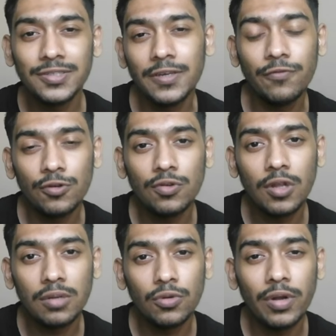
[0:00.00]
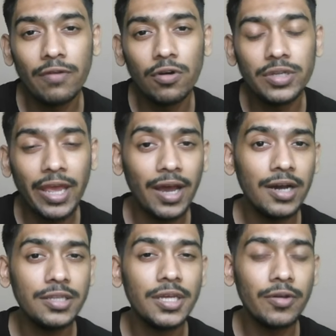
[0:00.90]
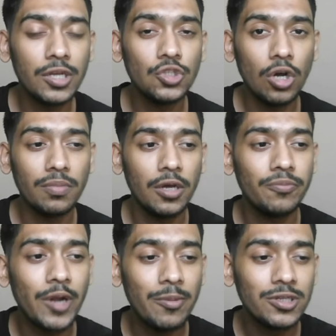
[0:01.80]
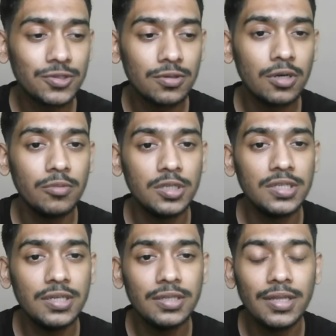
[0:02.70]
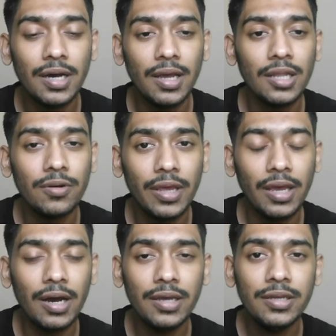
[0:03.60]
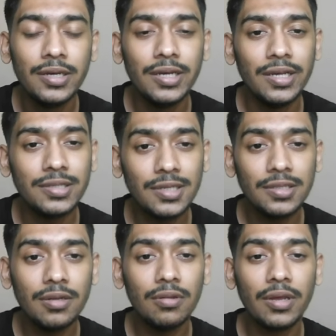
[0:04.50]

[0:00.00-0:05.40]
if you want to learn more about AI, then you can join my private school community, the Hello AI. Inside there you'll get